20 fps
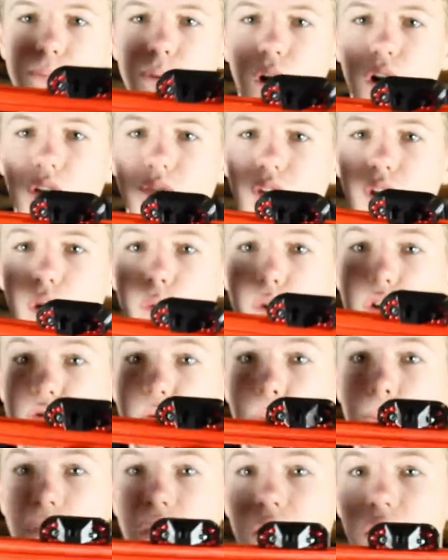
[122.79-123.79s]
part of it, which
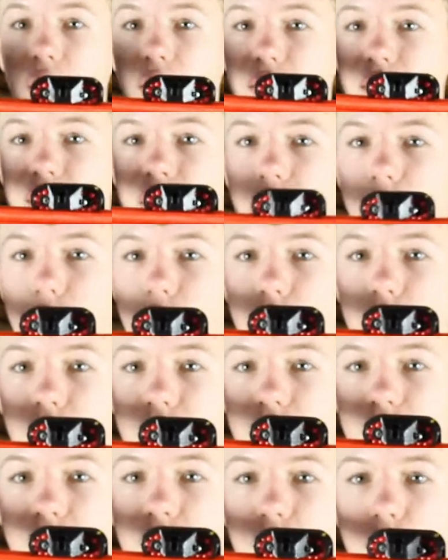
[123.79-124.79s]
will be a gear
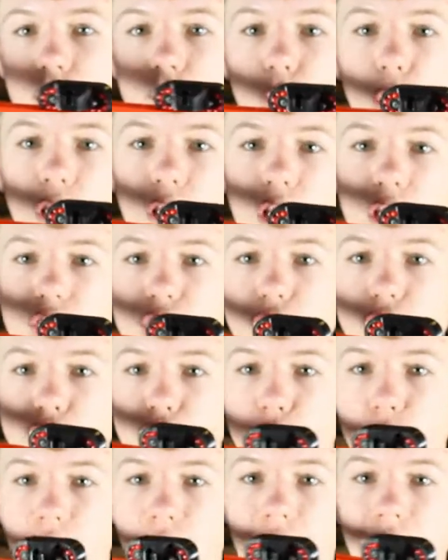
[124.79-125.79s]
in here running on 2
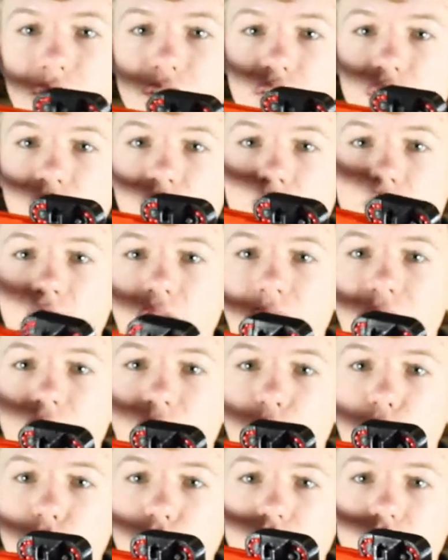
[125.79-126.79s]
tracks,
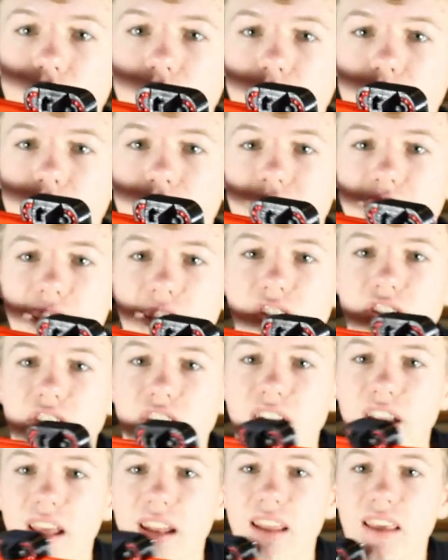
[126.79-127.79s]
that'll hold a little bit of
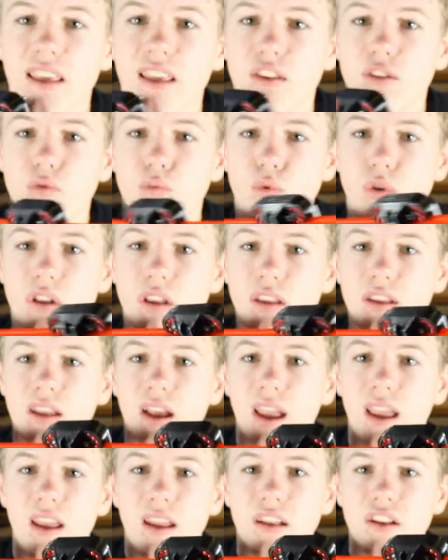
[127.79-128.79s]
tension, and it gets really
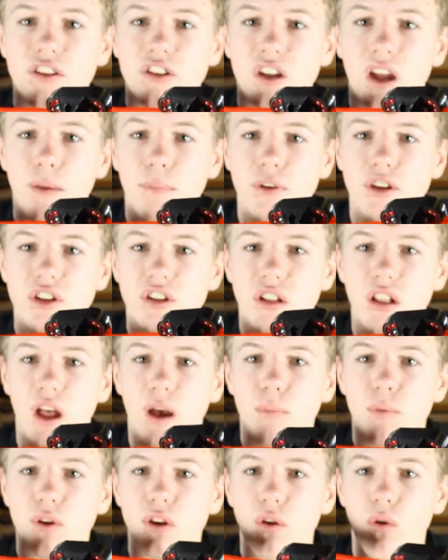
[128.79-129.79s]
tight, and there's not much
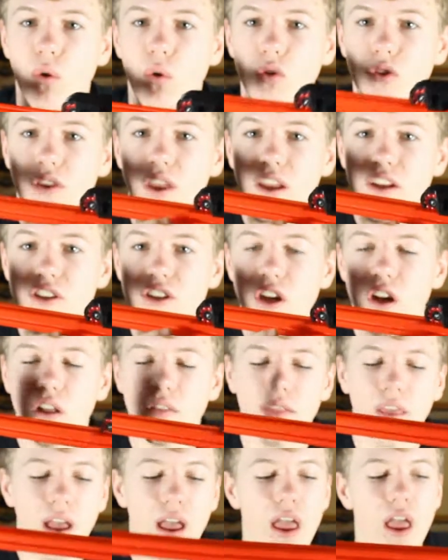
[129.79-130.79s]
slop when you hold tension
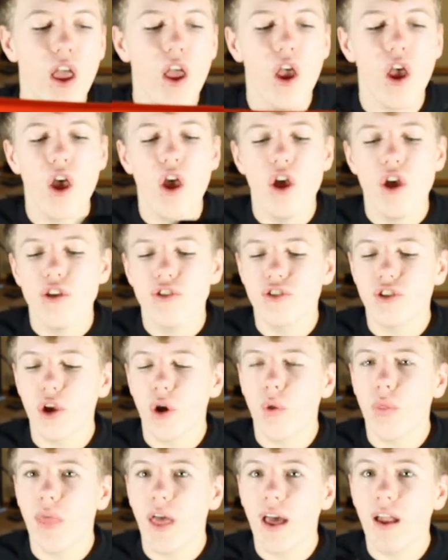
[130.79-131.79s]
on that.
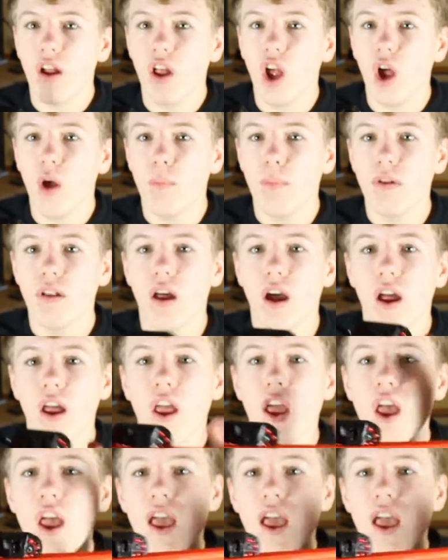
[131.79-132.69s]
So that'll help a lot.